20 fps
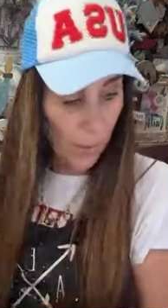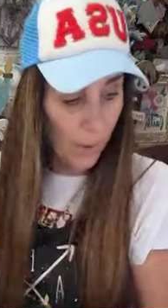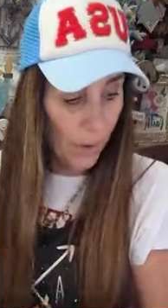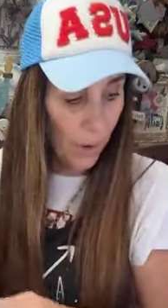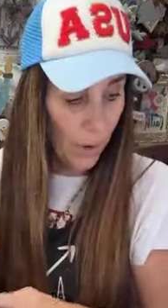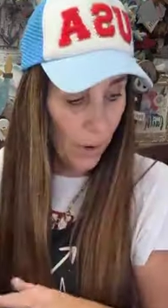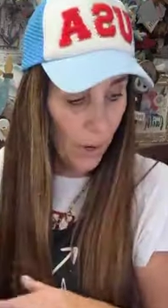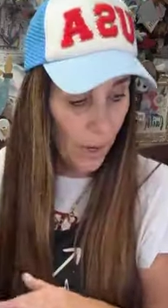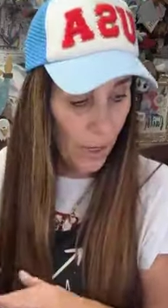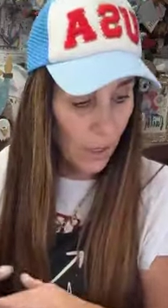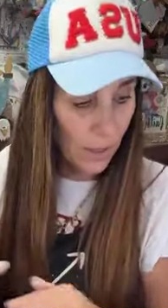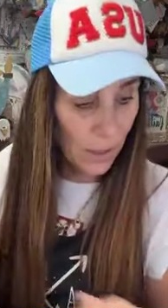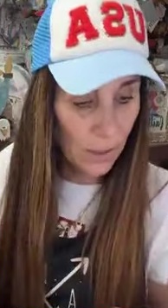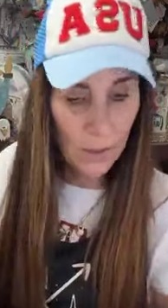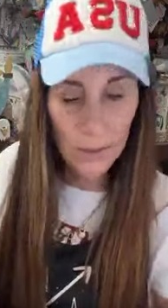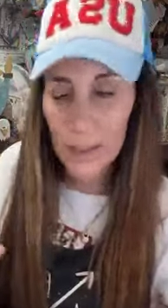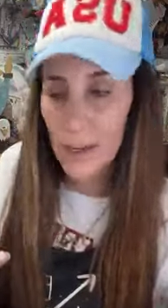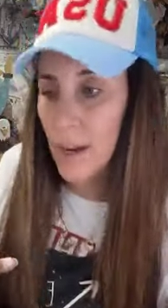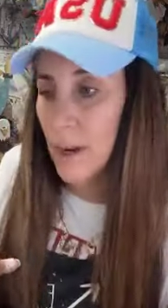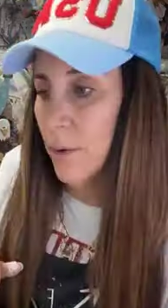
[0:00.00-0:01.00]
gonna put a
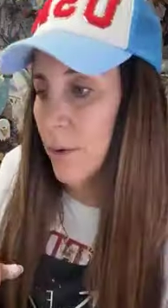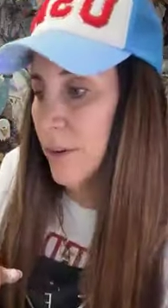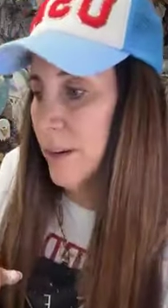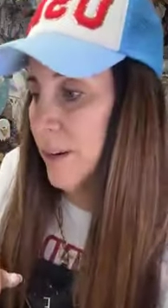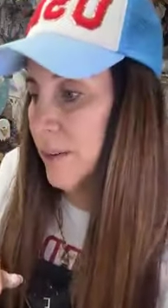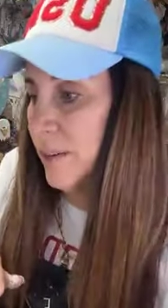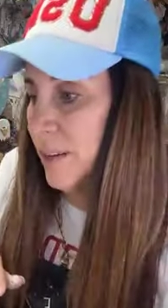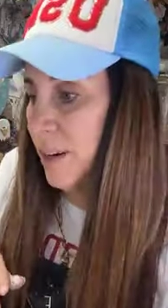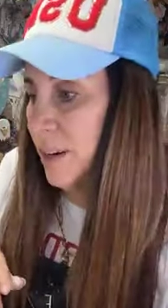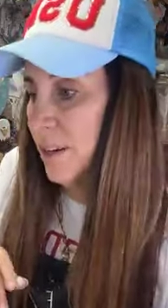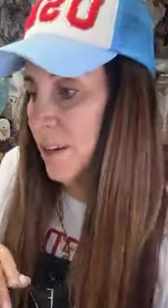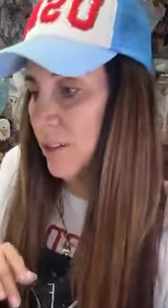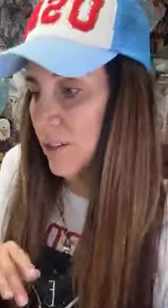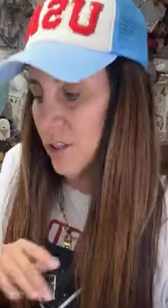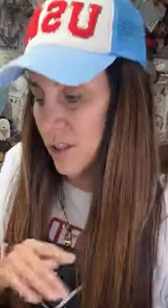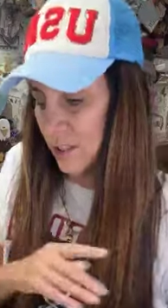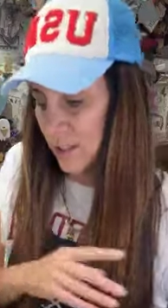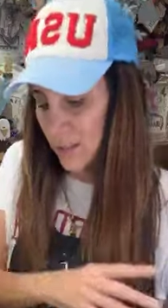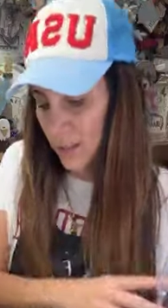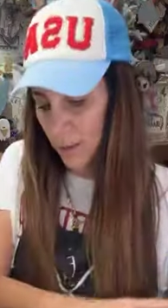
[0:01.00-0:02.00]
little towel down here
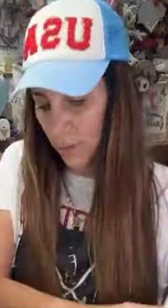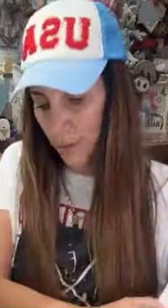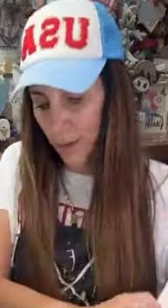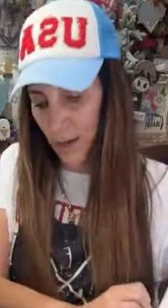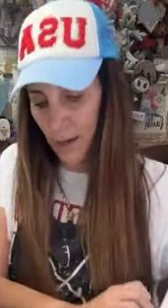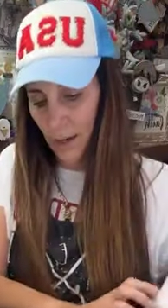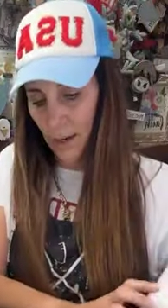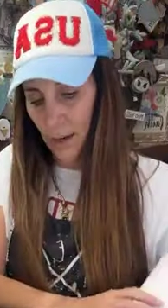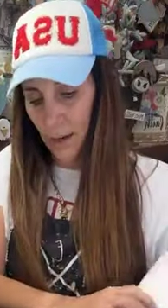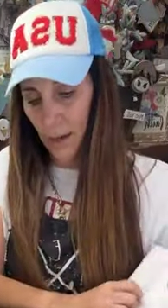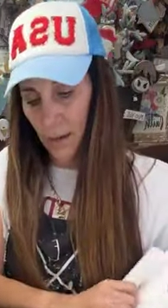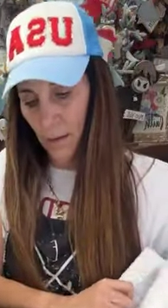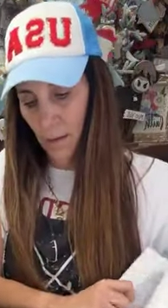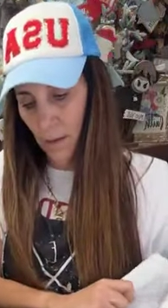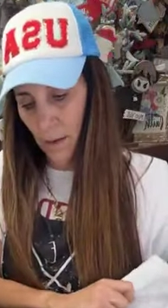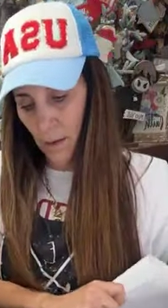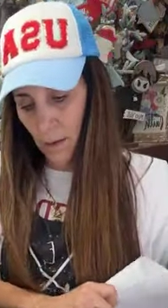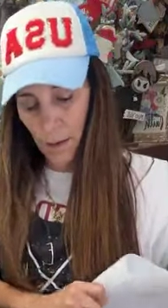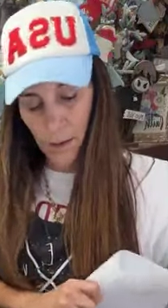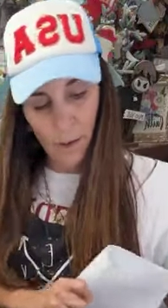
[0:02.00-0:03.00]
just so we can
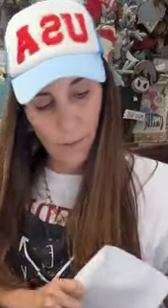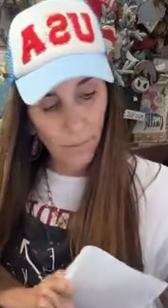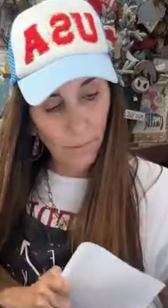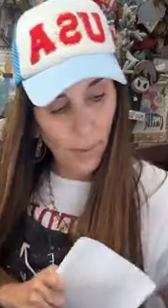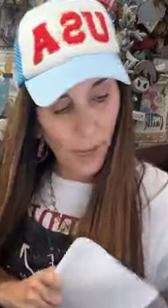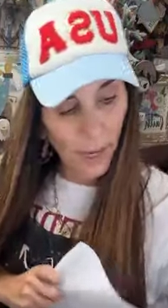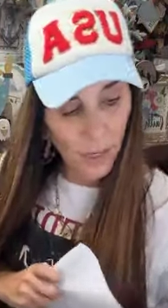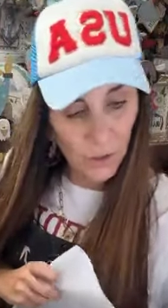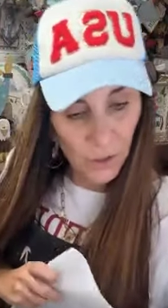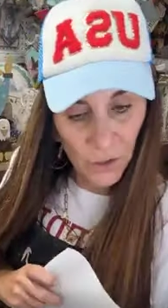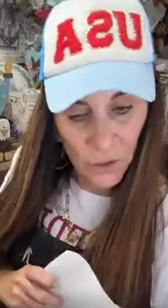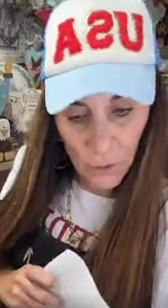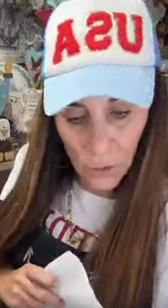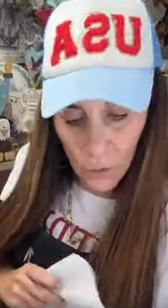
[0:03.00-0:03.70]
make